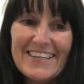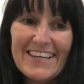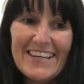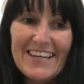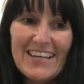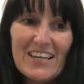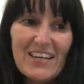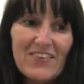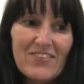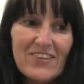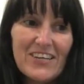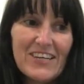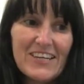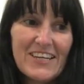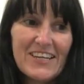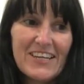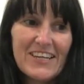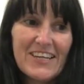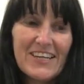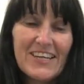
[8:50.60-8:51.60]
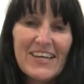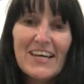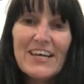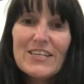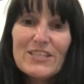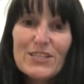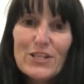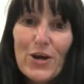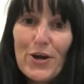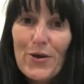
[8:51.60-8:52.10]
I love it.
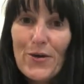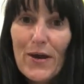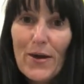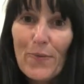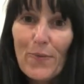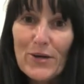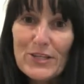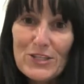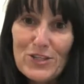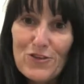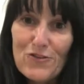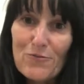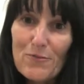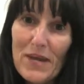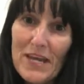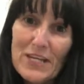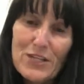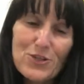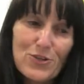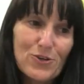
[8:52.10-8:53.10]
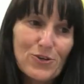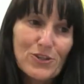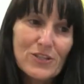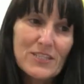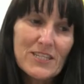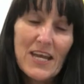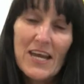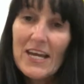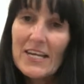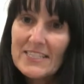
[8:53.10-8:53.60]
So once you've made
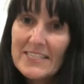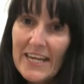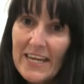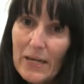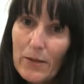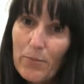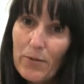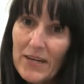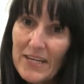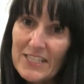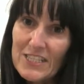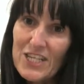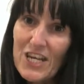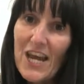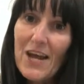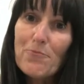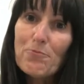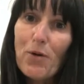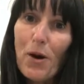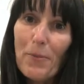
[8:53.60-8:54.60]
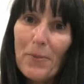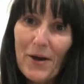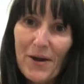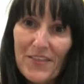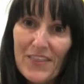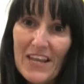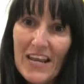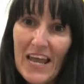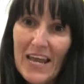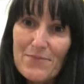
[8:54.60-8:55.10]
yours, take a picture, pop it
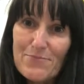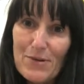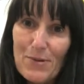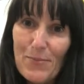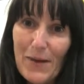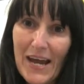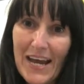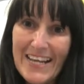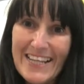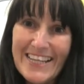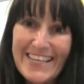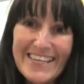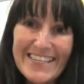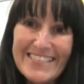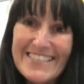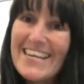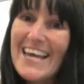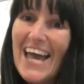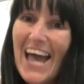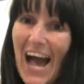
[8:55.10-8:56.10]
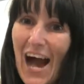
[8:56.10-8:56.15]
on the library Padlet,